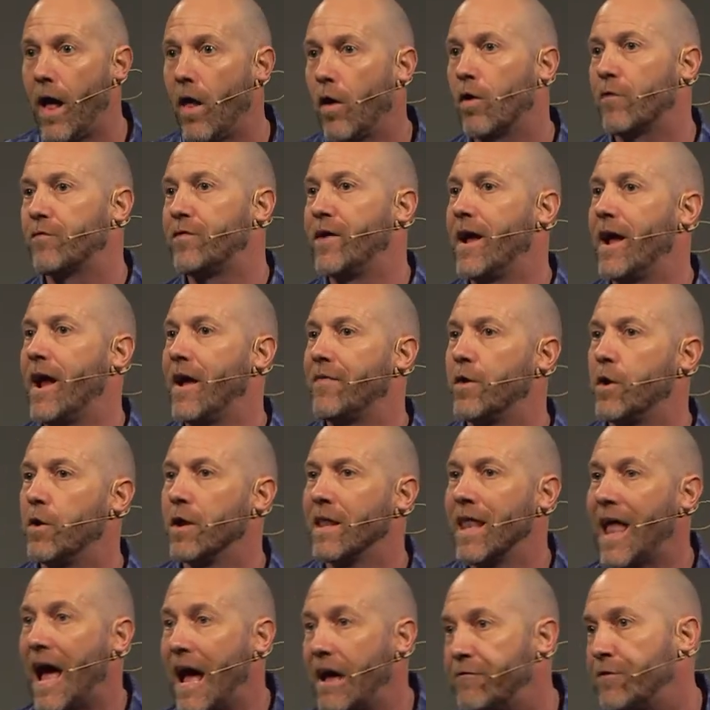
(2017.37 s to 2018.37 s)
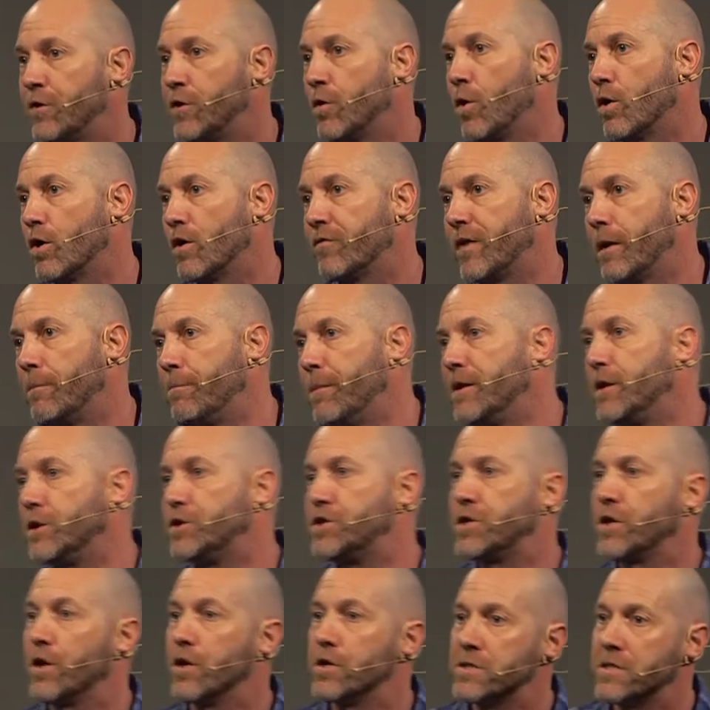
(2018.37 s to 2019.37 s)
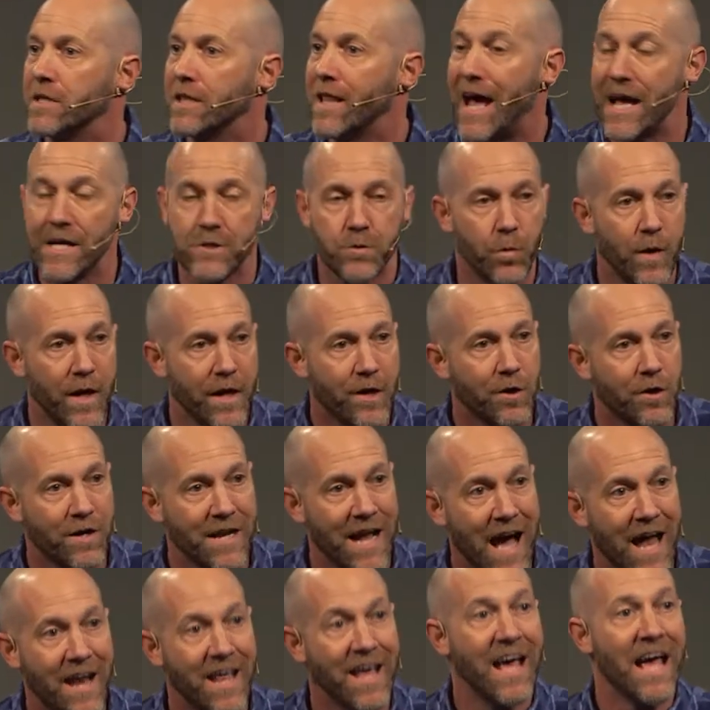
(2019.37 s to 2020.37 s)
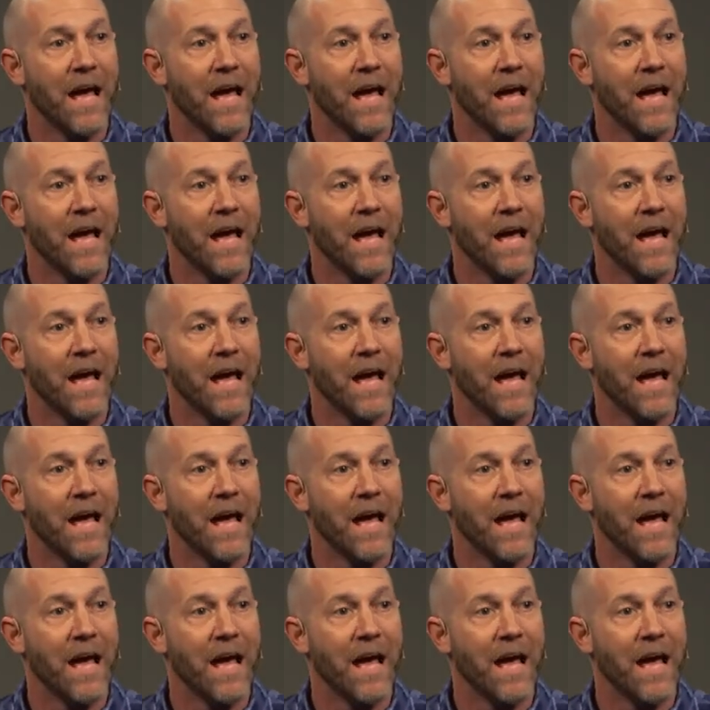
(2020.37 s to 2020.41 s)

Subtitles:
or if they had their life in order, if they've been to church the last week or not.